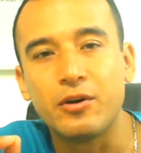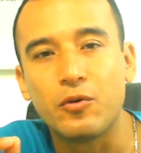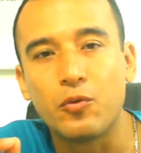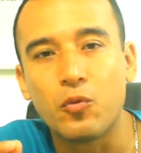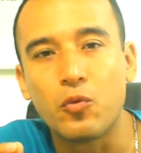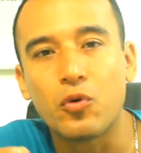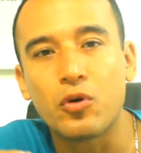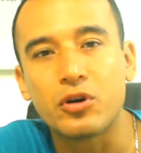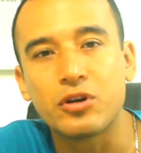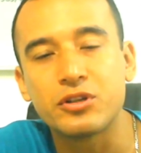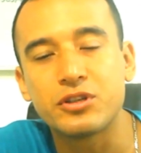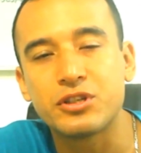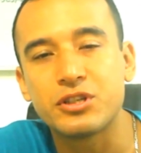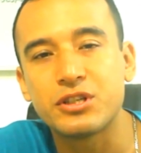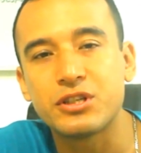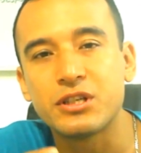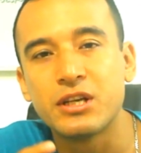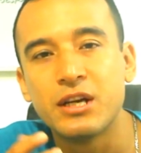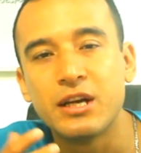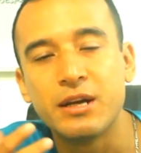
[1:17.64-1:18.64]

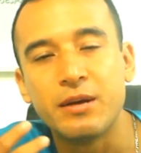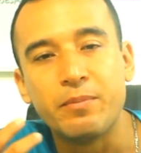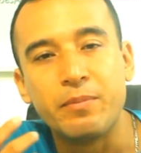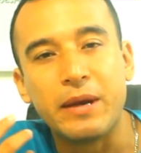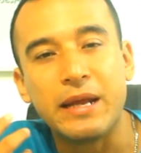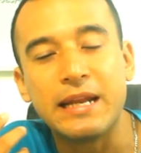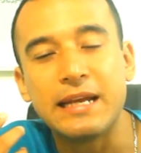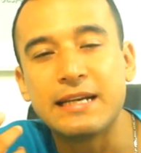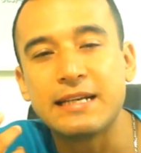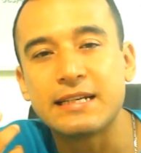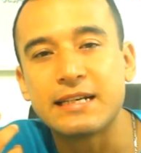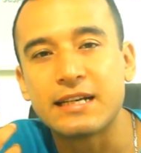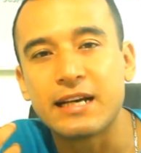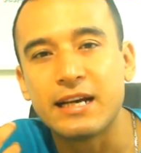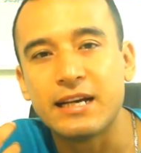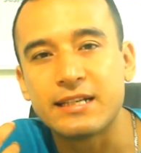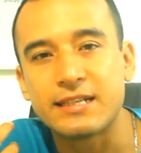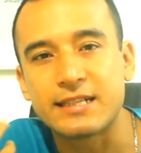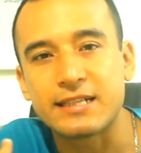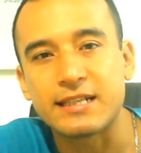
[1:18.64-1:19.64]
words,
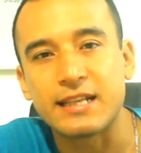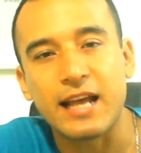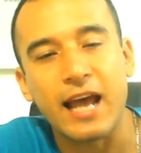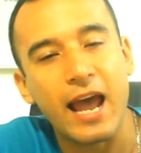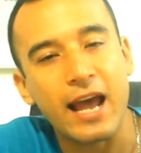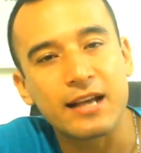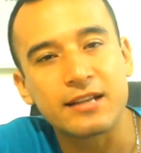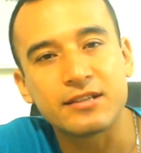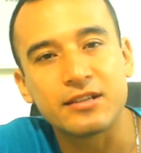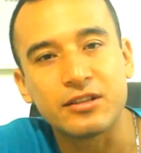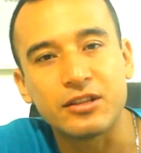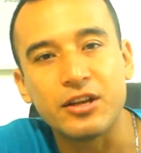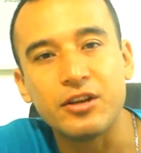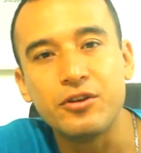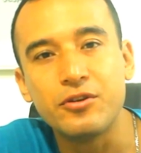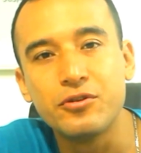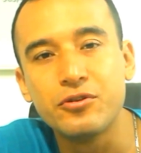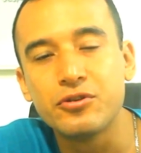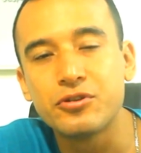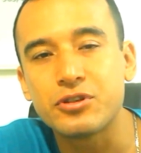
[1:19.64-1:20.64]
many slangs that they
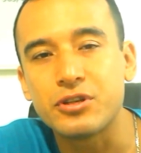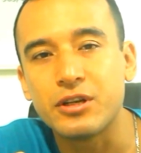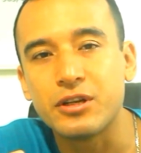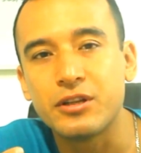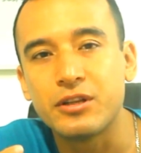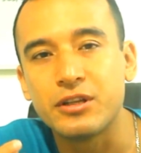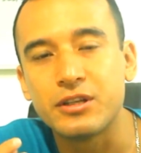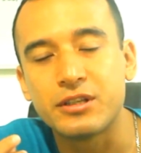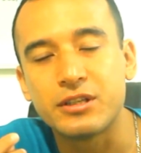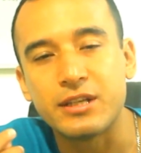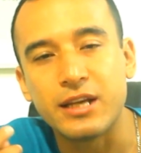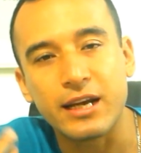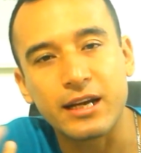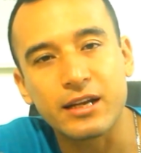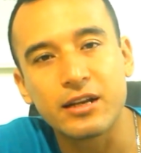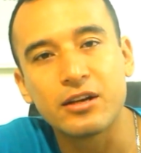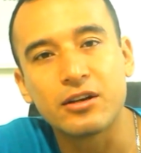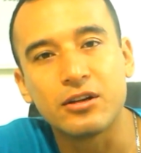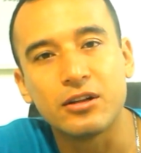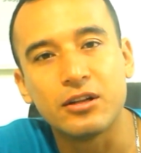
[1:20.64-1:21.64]
use in the
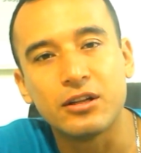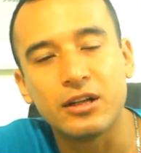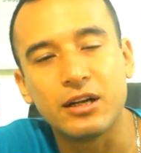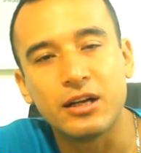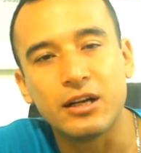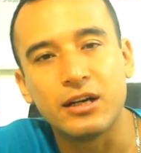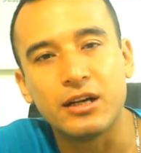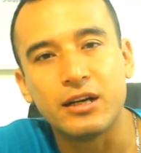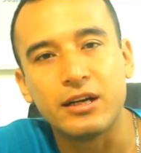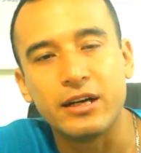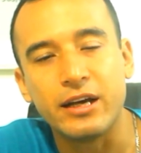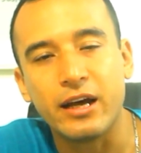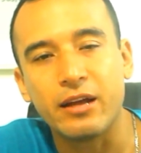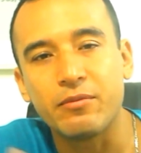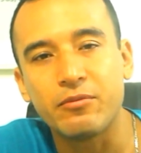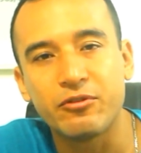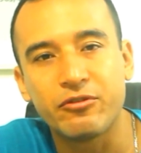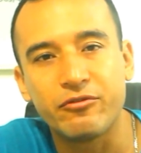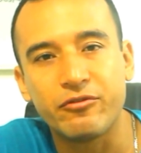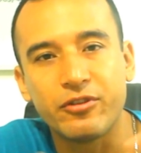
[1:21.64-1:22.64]
technical
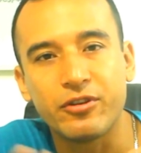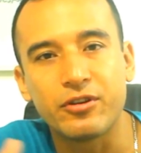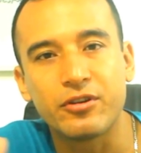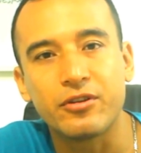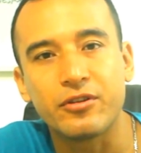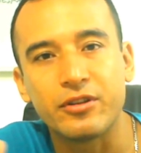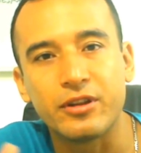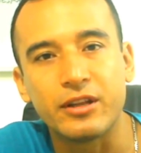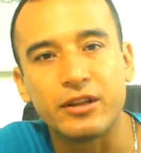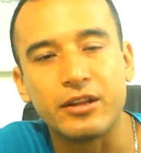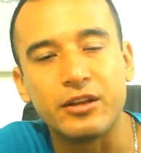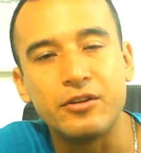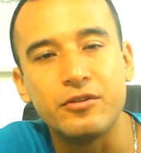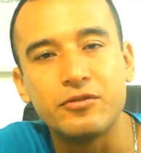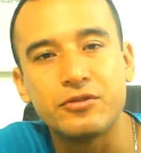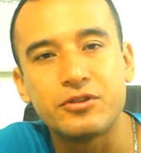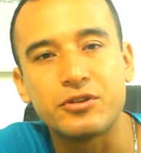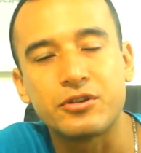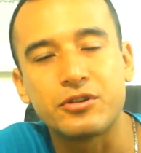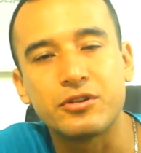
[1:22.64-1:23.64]
atmosphere, that they
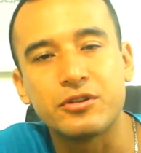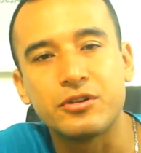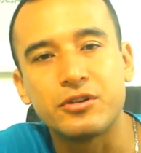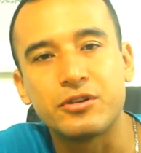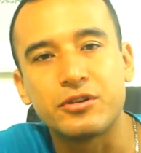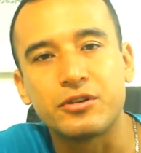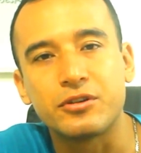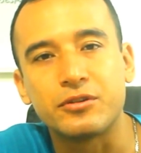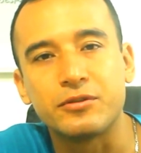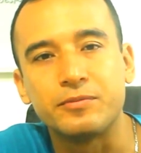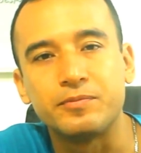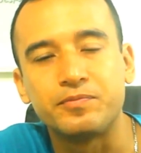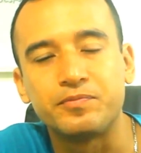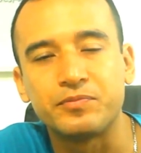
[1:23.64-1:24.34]
use their